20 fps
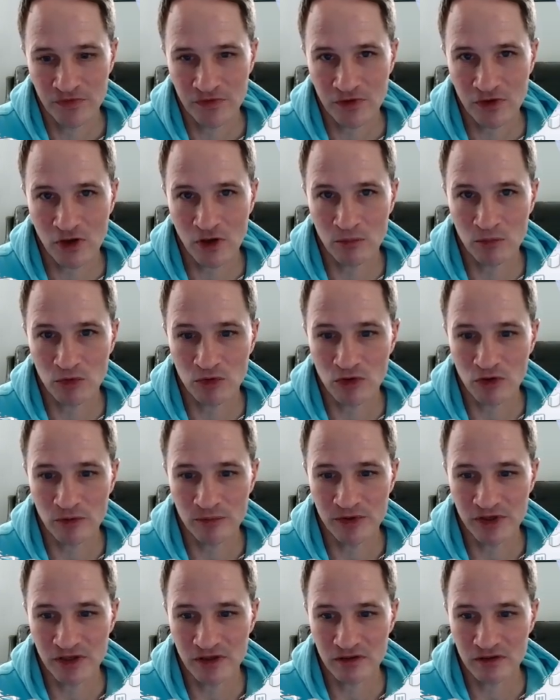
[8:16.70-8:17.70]

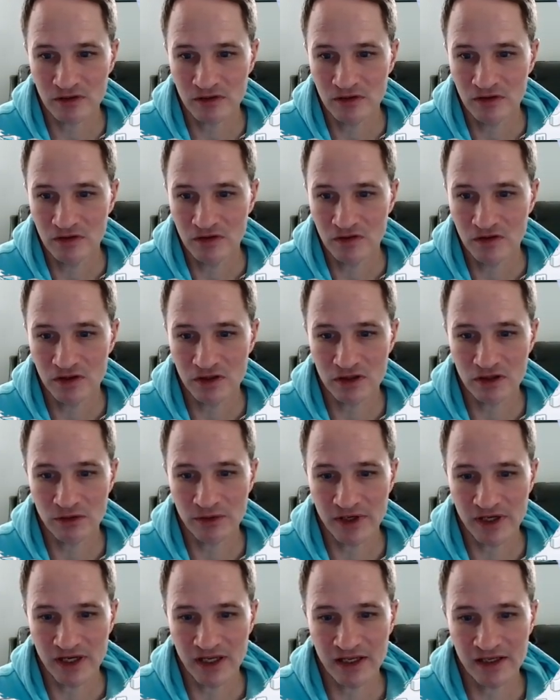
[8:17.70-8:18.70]
Komorebi,
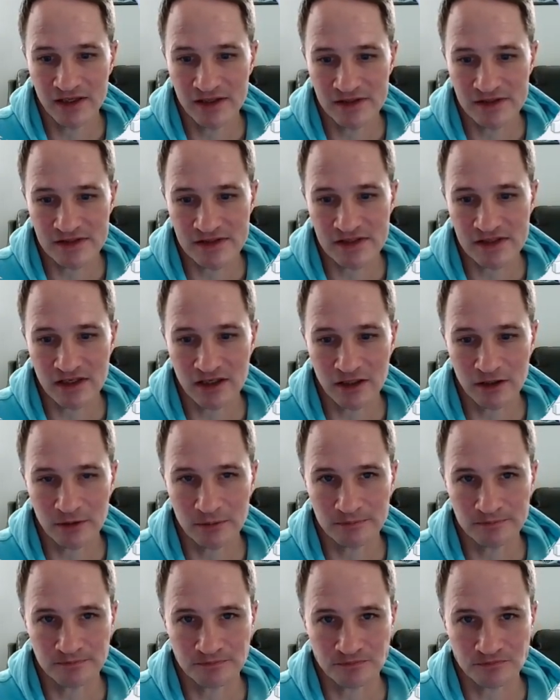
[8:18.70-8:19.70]
it is
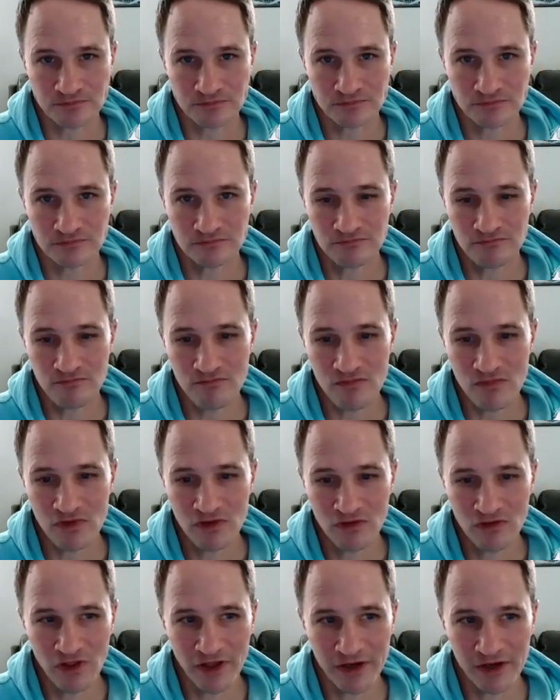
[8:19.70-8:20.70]

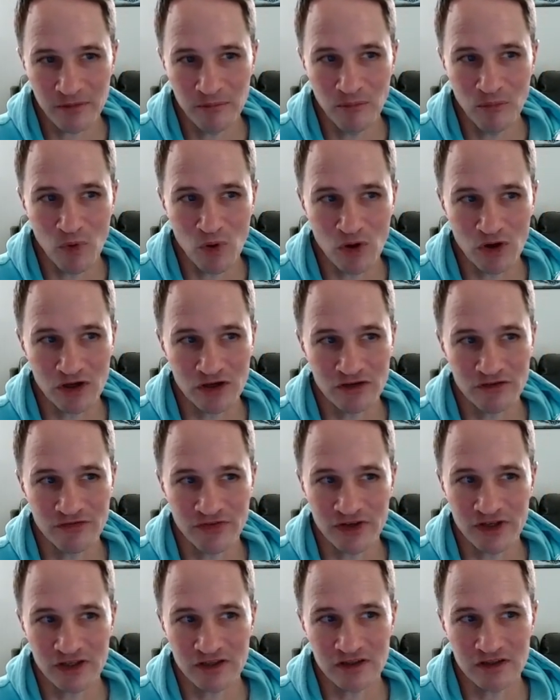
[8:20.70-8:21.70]
like more of
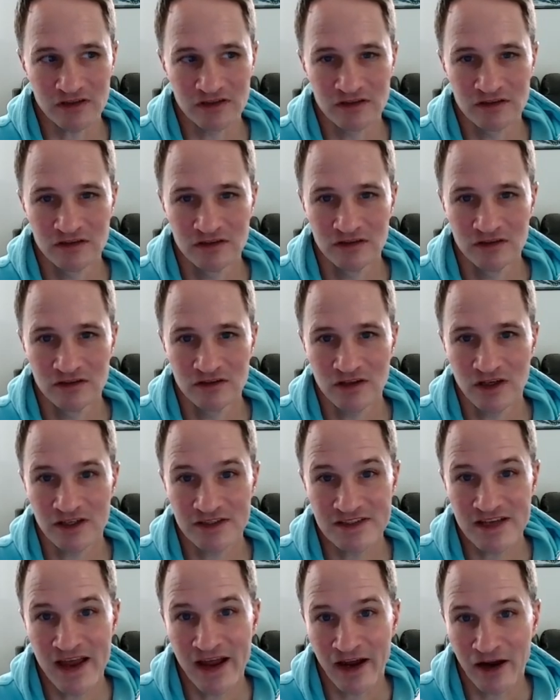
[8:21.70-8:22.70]
a
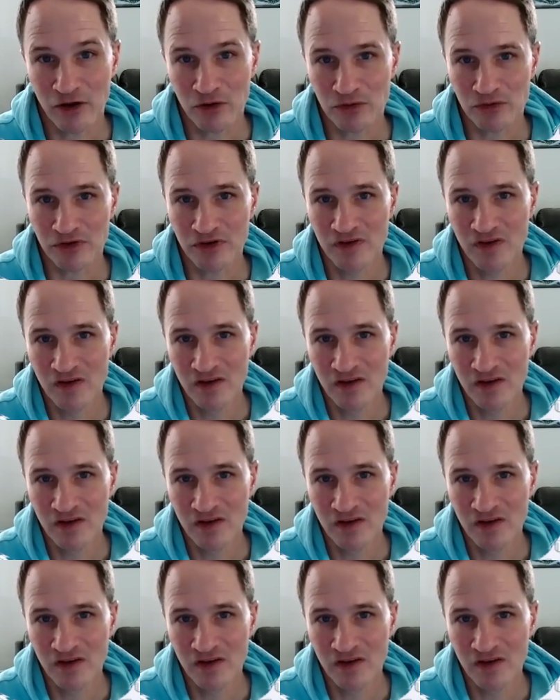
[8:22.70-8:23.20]
town.